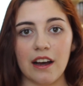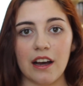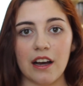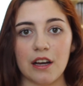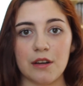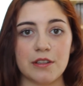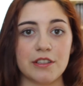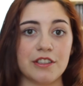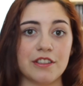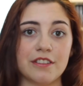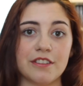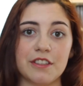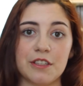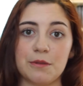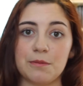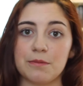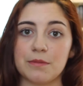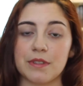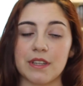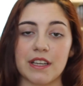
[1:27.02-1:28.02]
It just
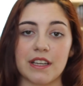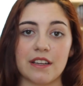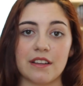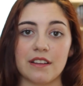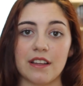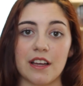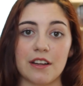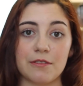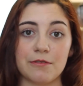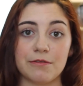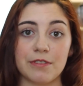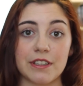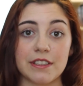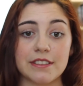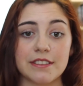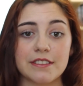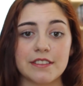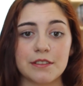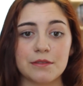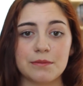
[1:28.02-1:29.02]
seems like a lot of
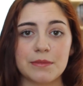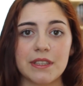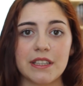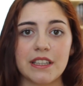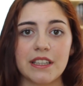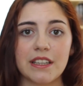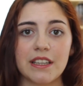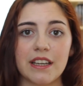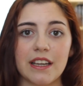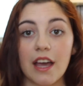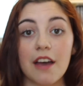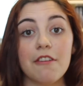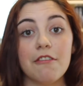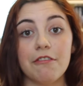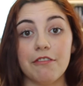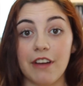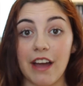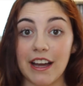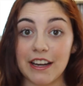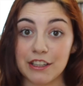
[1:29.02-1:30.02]
fun to me.
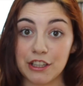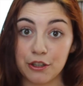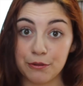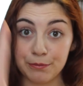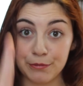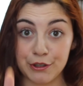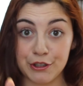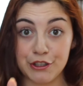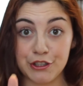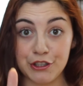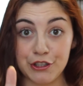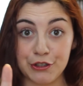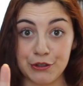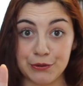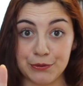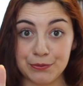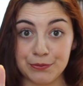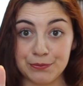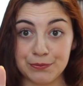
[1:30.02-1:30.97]
Fact number 2.